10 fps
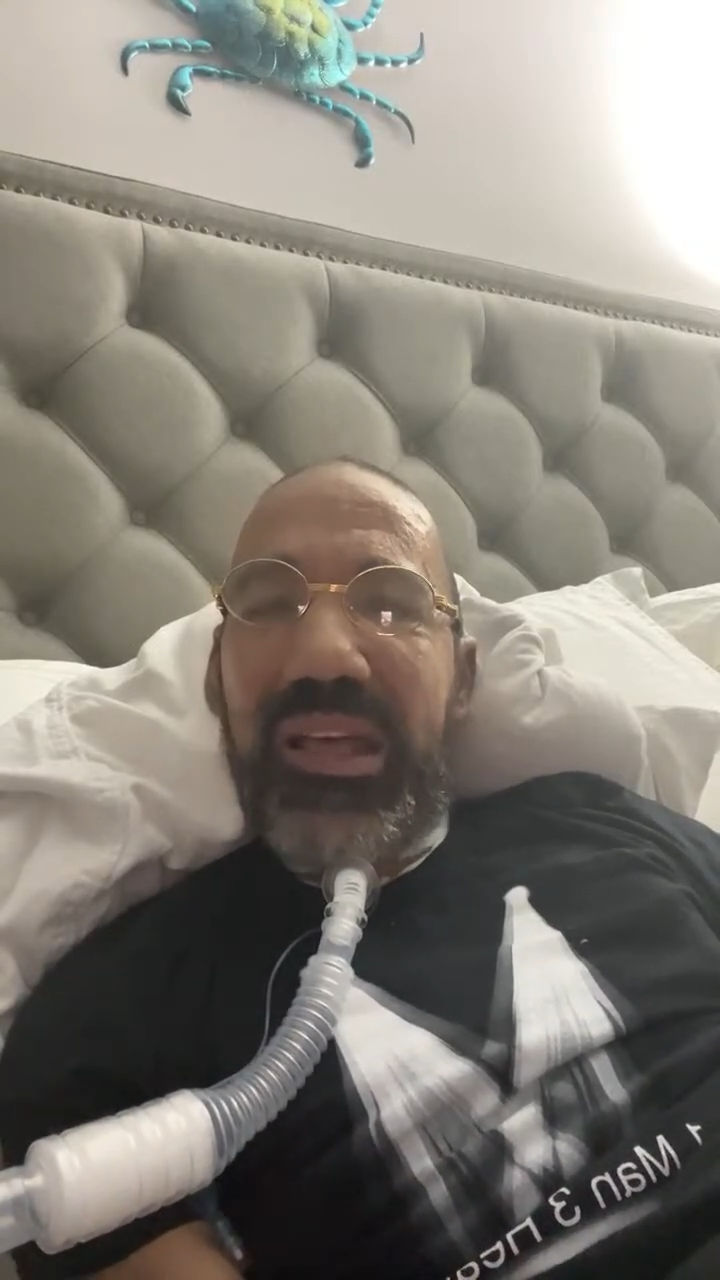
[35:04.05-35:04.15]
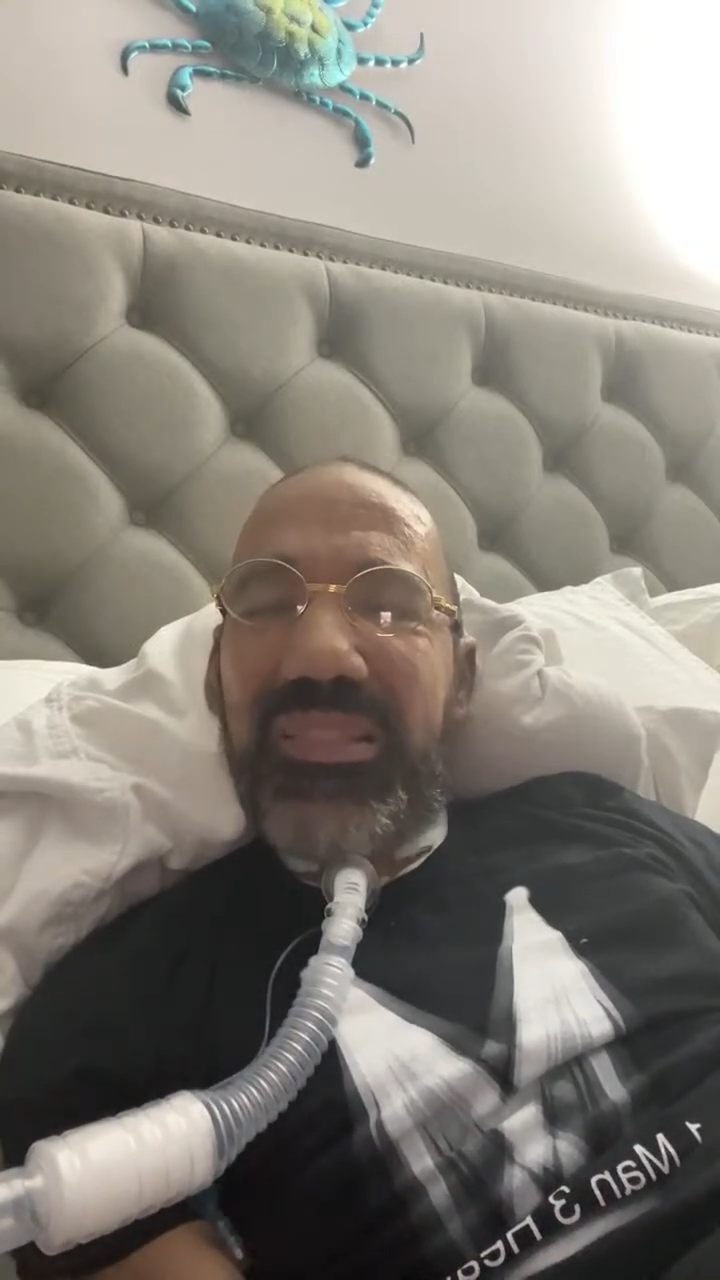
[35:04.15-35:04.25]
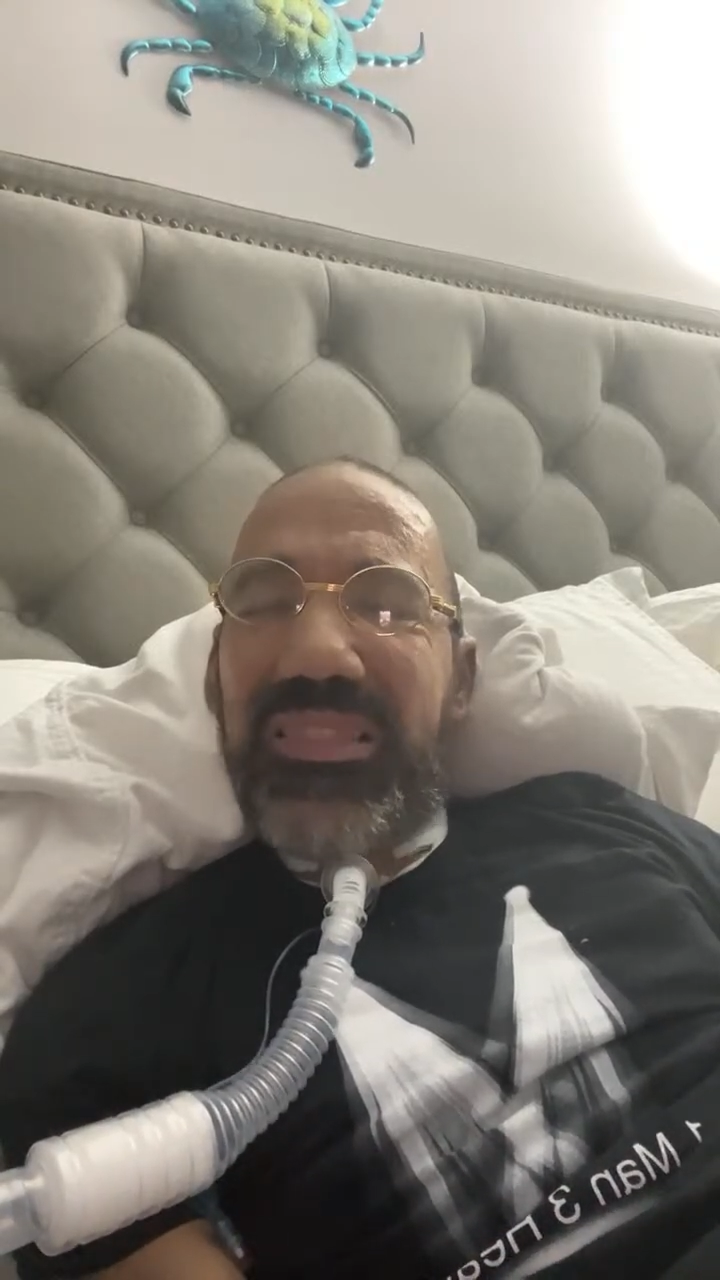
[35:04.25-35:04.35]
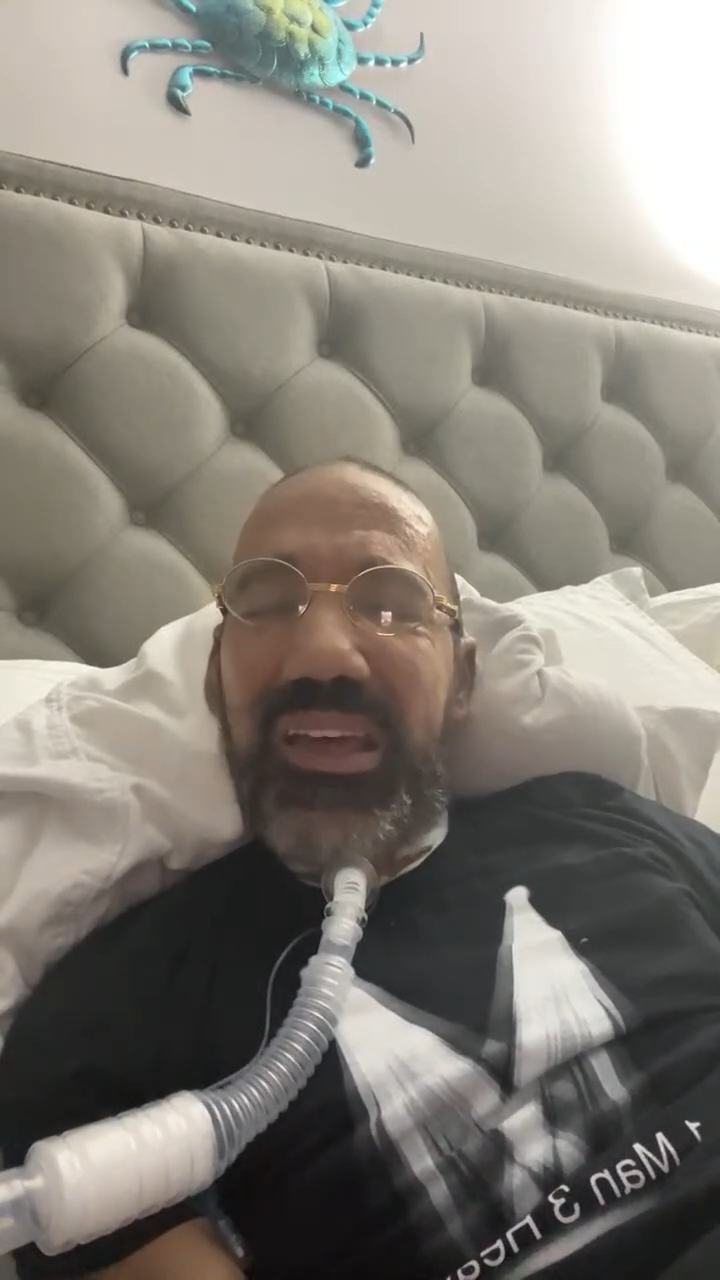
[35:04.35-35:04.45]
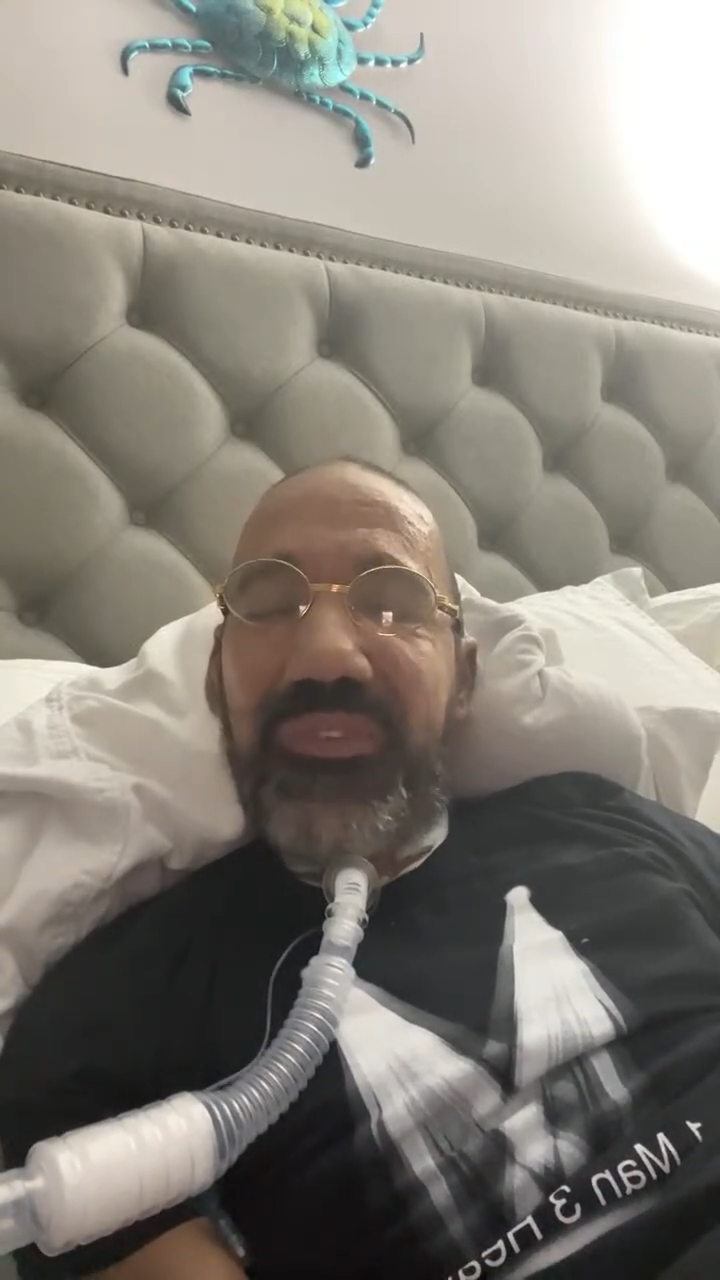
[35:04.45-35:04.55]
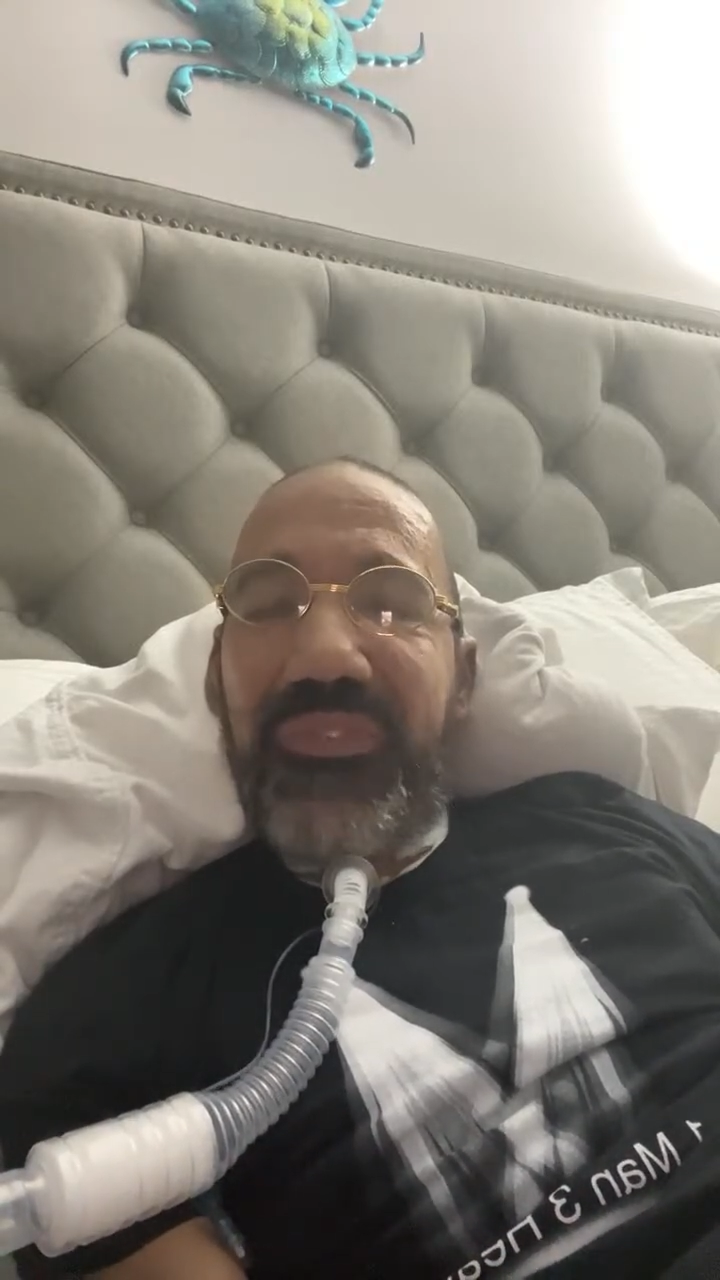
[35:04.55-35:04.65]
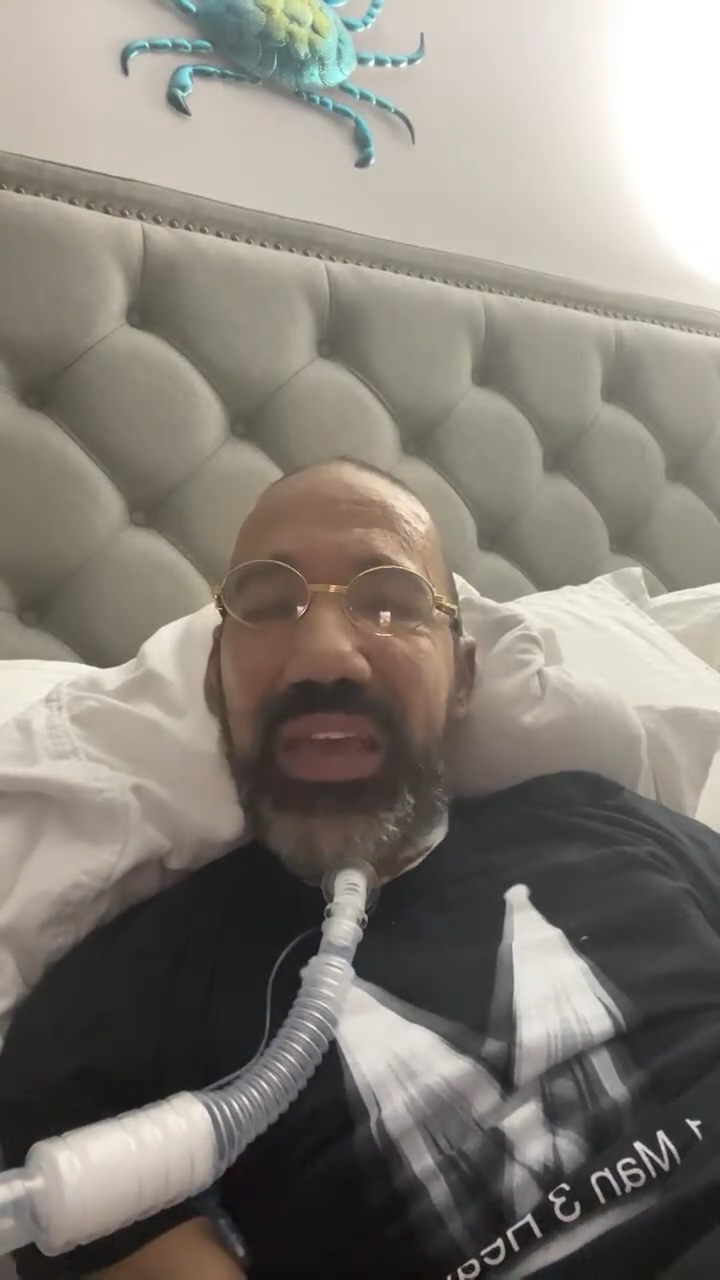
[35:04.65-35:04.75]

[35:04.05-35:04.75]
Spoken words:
a lot of